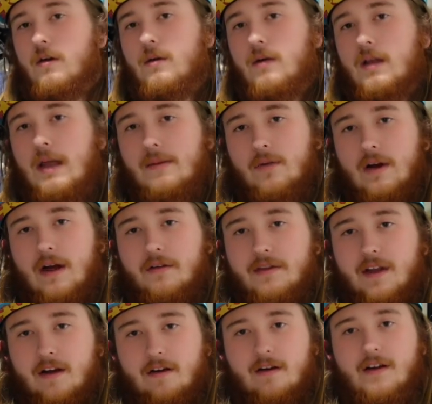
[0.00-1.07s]
a lot more out
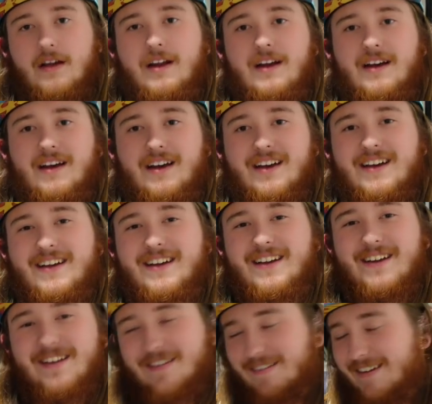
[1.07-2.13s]
there in, uh,
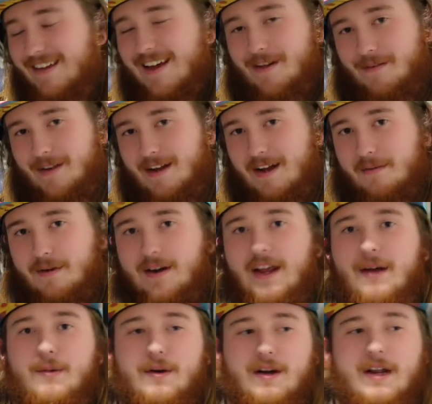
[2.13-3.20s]
in real life than I am on
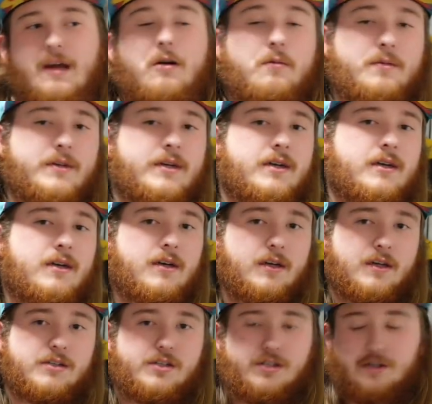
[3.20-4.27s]
camera, and I hope to, to
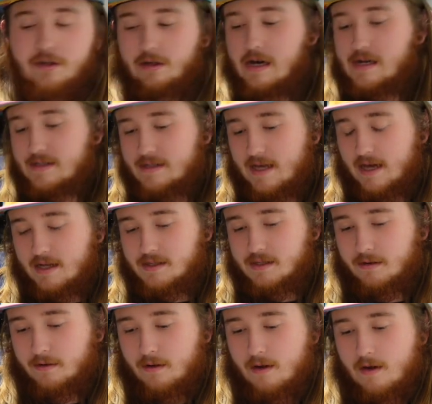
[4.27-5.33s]
show you guys that.
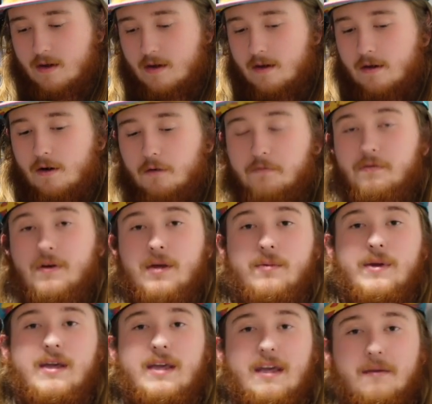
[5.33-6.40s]
So hopefully
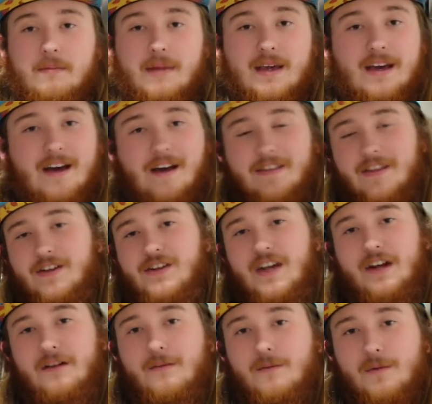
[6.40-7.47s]
we can get Mia on the
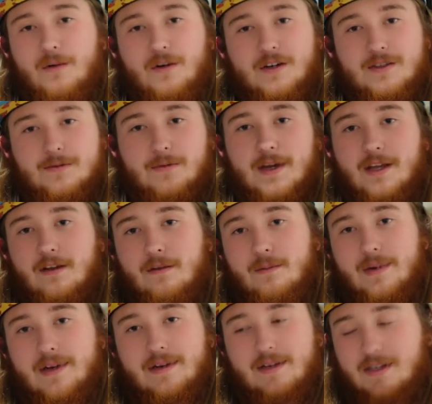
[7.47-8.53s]
channel more as well.
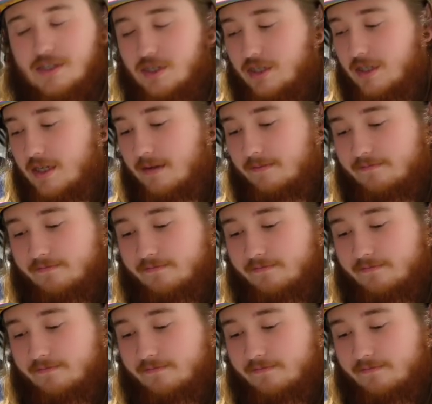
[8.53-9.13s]
But it just,